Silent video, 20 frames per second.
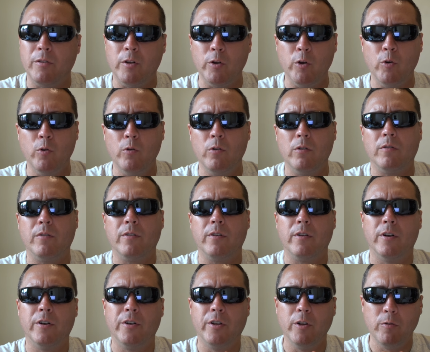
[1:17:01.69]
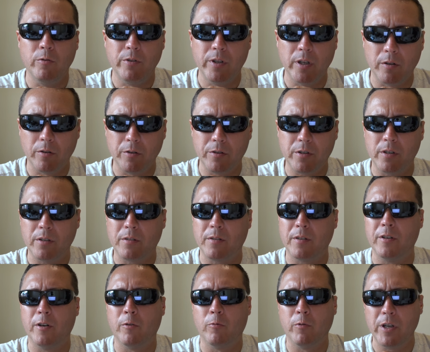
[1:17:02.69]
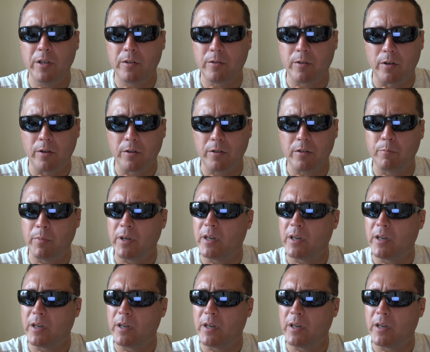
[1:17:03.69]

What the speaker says: Do your due diligence and your research,